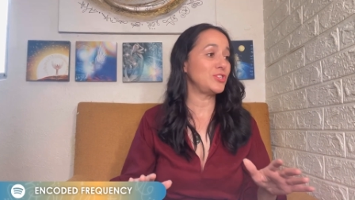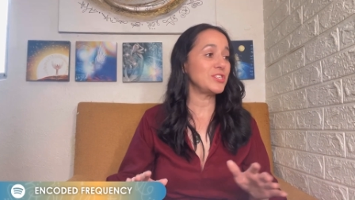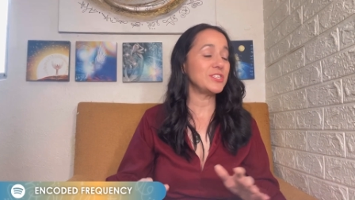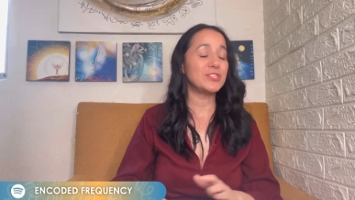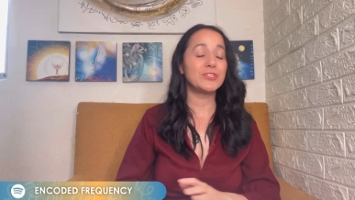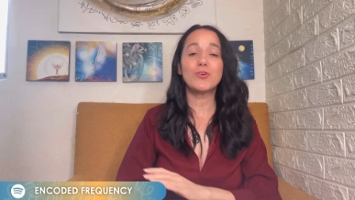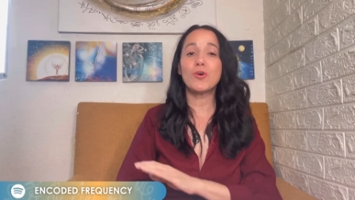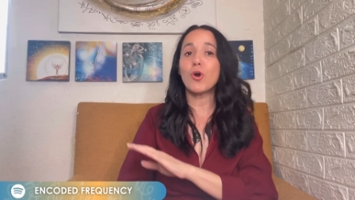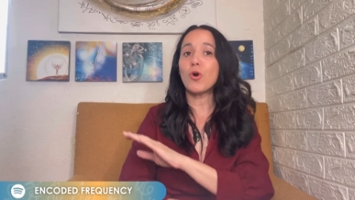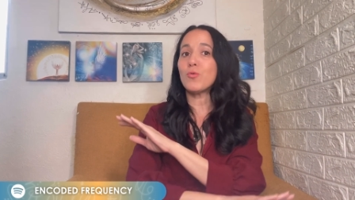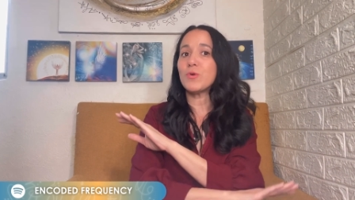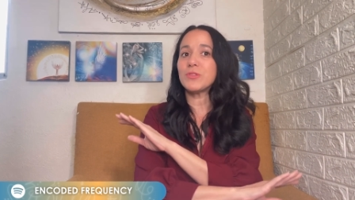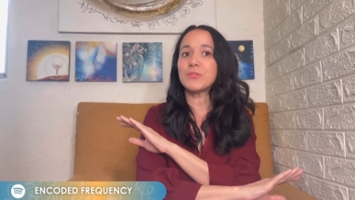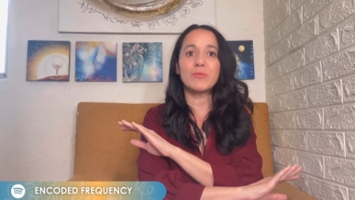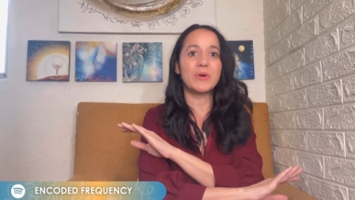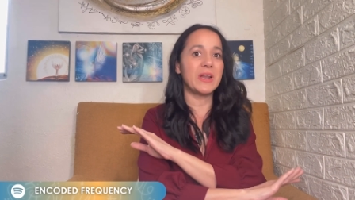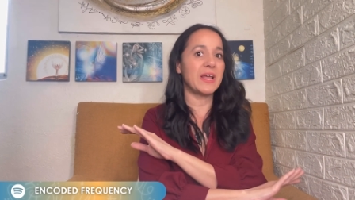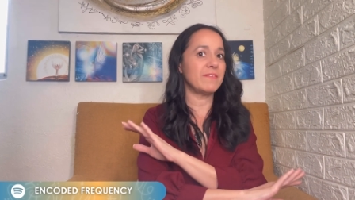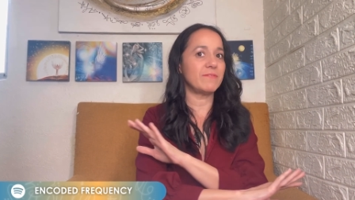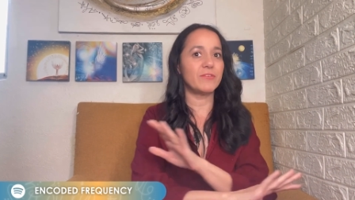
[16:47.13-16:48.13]
just go
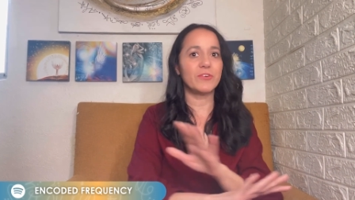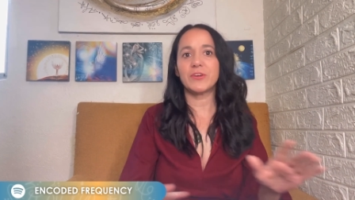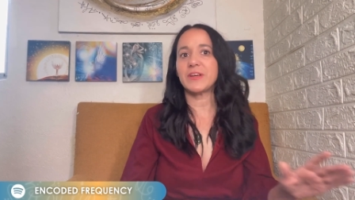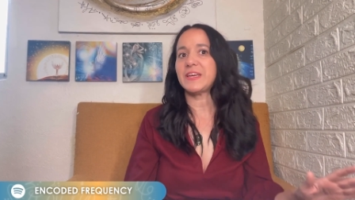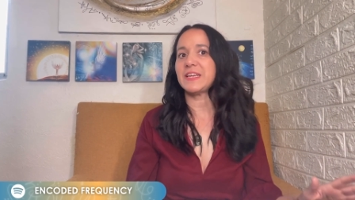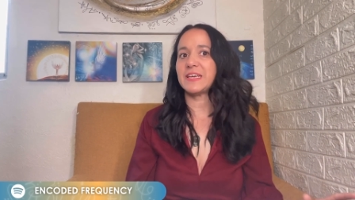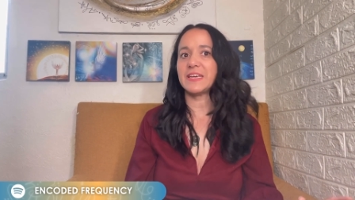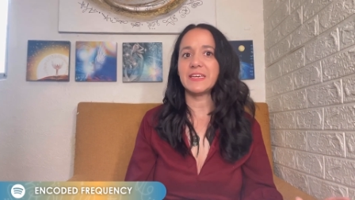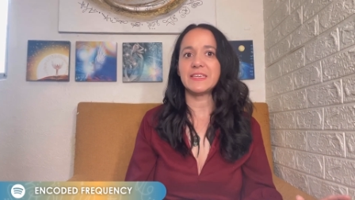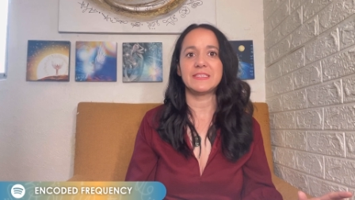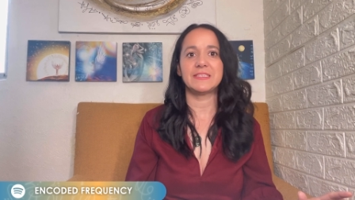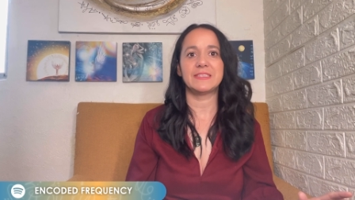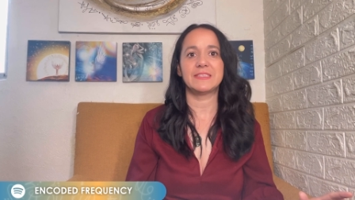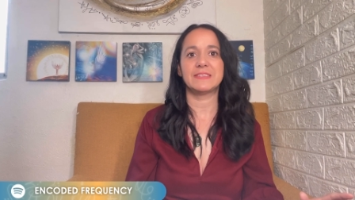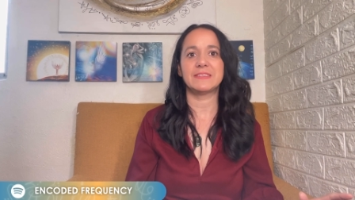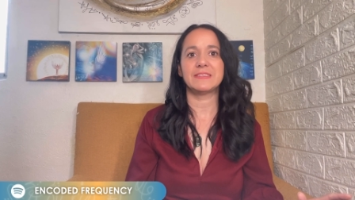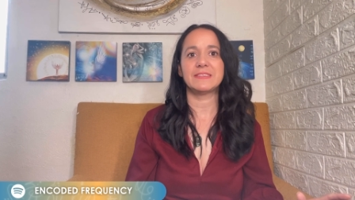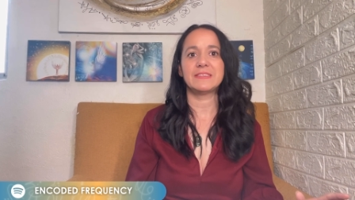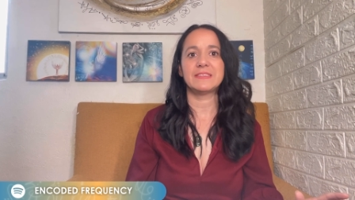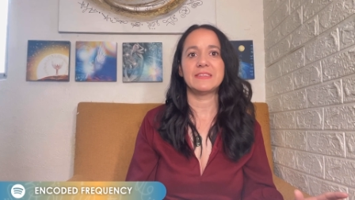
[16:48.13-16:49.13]
with whatever it
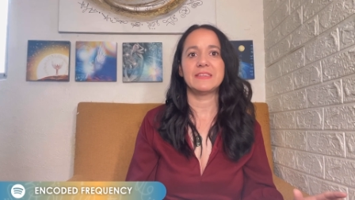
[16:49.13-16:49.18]
is.